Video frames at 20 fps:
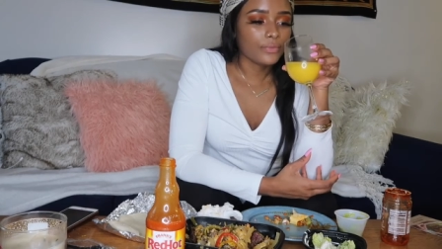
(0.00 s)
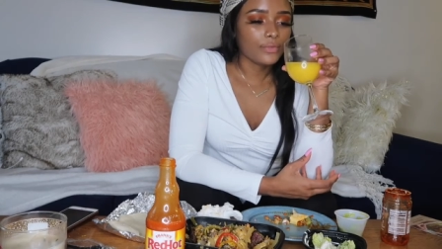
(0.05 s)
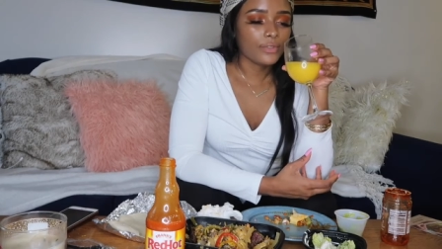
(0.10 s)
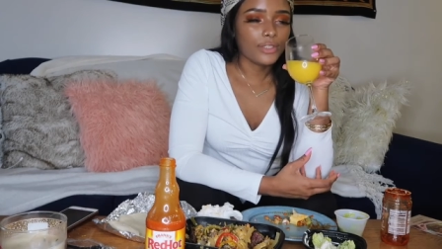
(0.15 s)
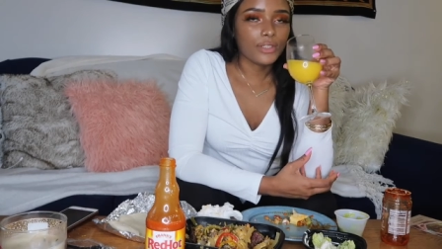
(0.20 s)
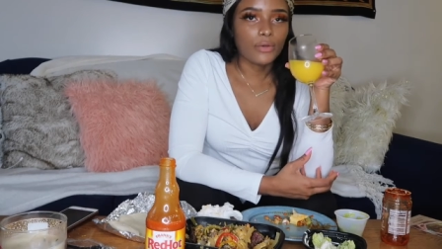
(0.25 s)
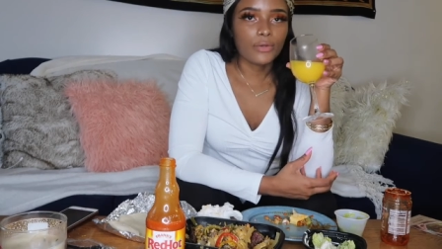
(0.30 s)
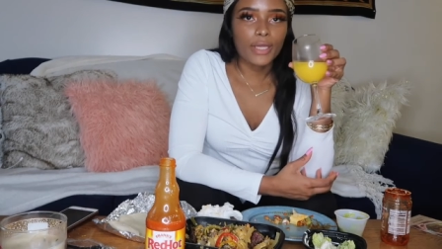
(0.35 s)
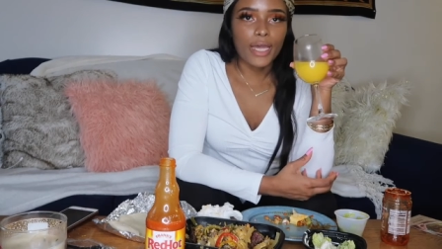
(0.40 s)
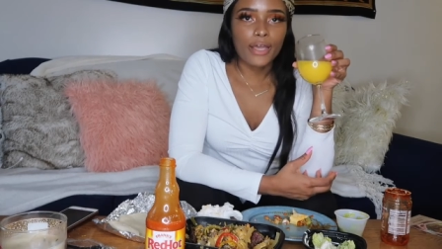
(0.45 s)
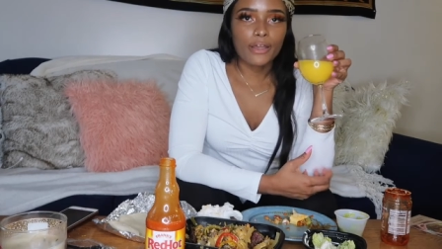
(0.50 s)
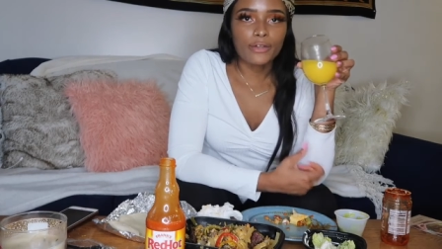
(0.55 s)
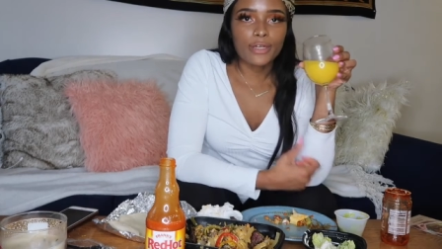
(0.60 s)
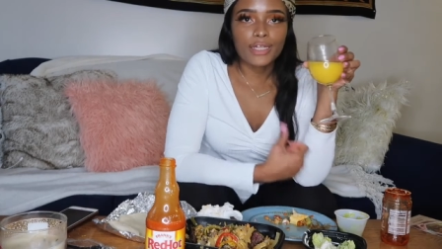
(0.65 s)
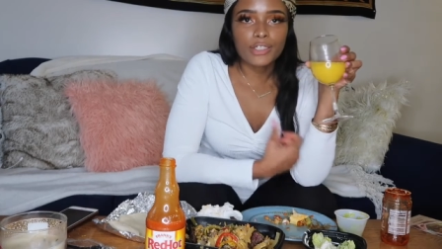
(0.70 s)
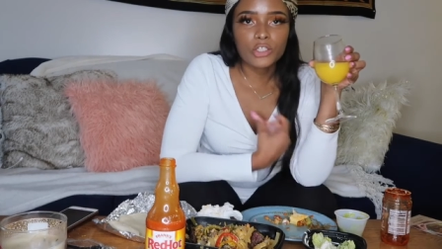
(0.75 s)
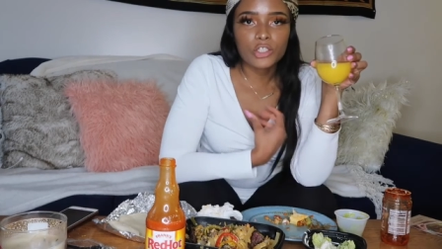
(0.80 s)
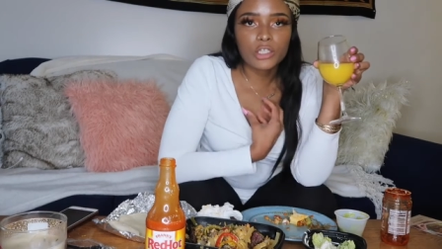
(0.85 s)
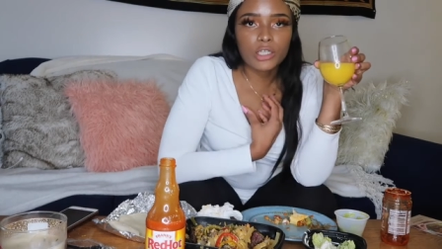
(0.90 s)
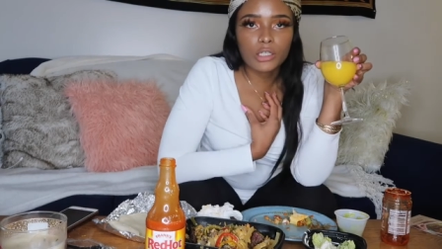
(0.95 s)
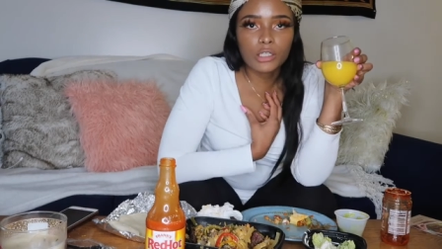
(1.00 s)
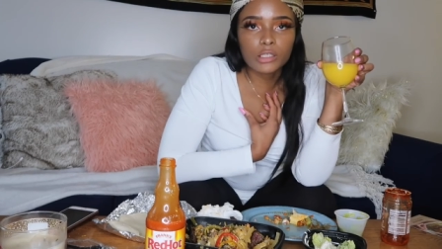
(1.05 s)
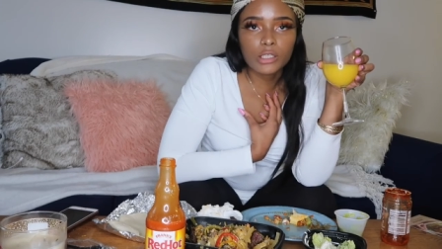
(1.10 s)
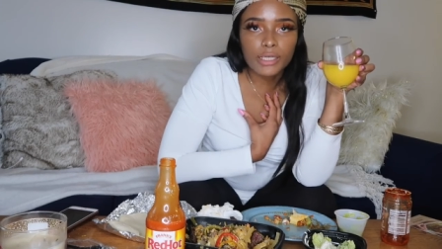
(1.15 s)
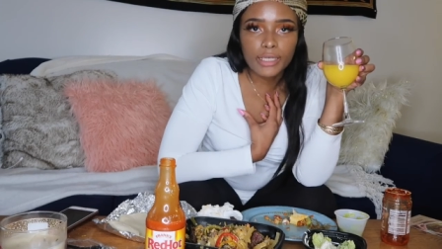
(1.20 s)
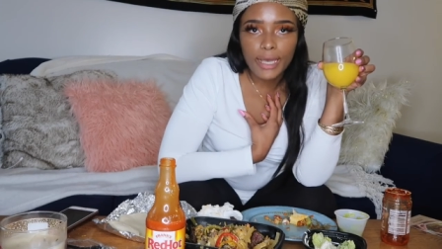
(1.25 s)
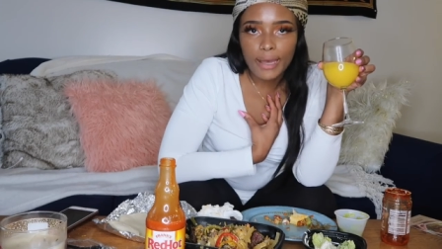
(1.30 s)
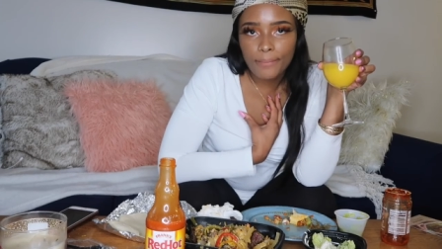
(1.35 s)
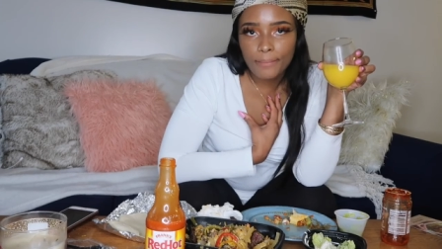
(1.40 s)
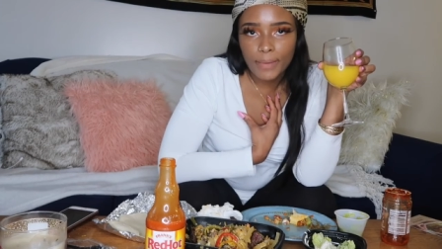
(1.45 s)
So yeah, you're not just gonna
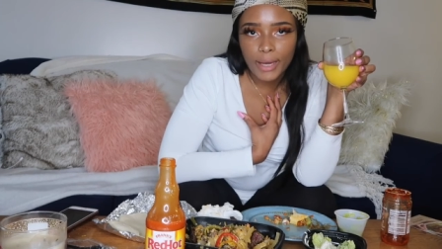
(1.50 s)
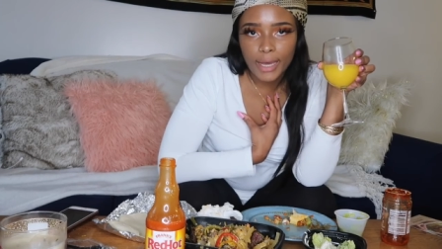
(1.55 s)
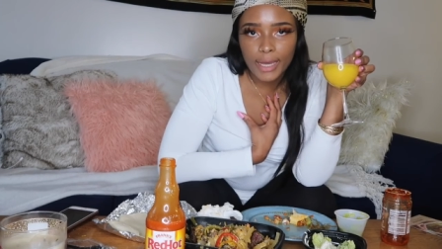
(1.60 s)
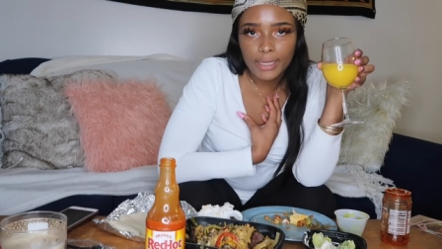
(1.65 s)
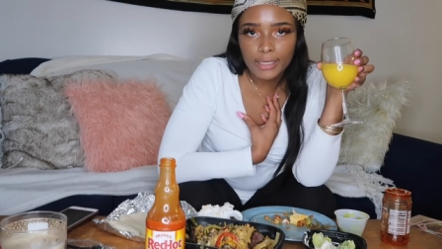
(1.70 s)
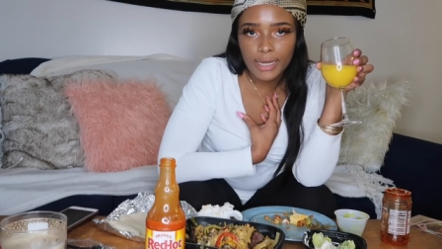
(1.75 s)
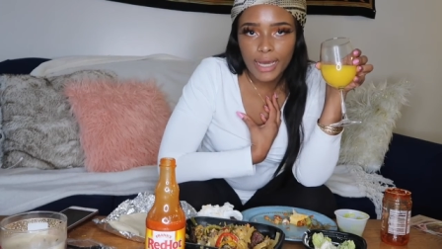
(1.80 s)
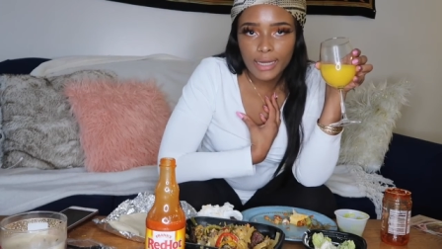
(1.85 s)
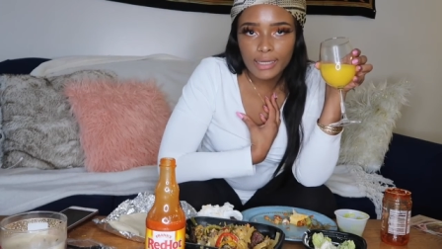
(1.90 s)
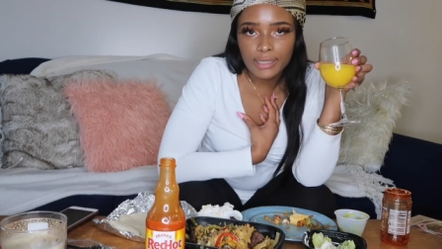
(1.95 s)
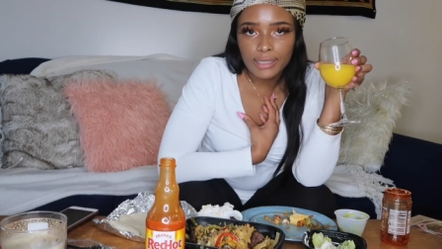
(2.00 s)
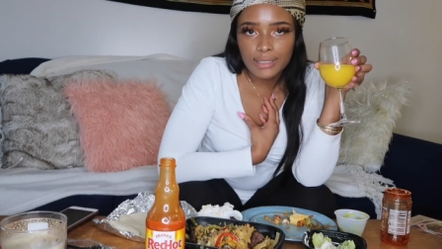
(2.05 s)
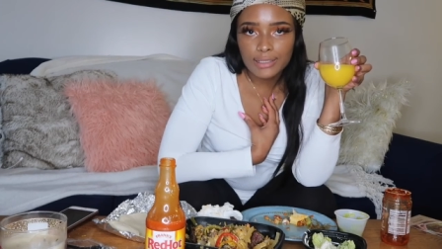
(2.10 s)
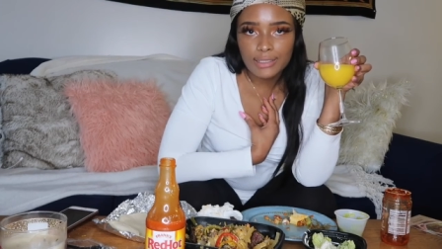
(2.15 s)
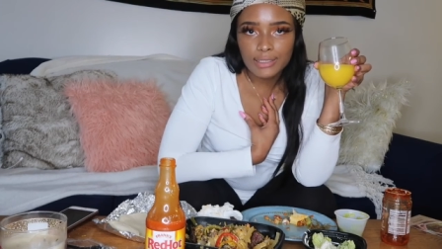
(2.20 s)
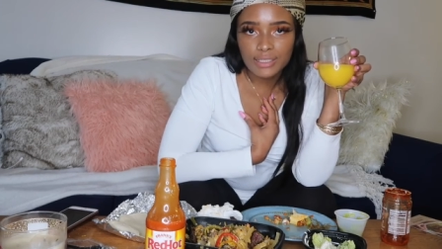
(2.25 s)
look at my necklace